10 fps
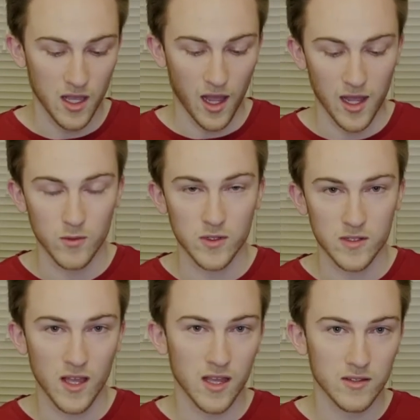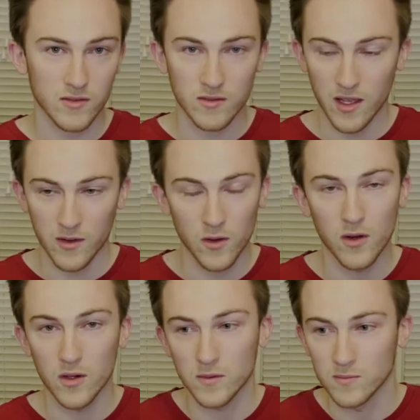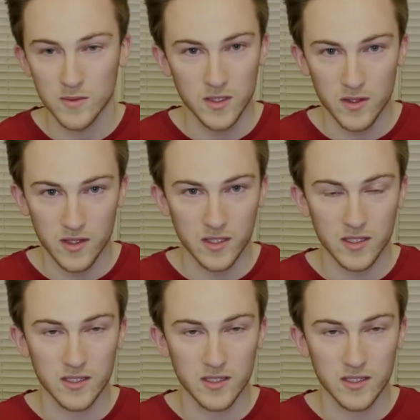I was not at all thinking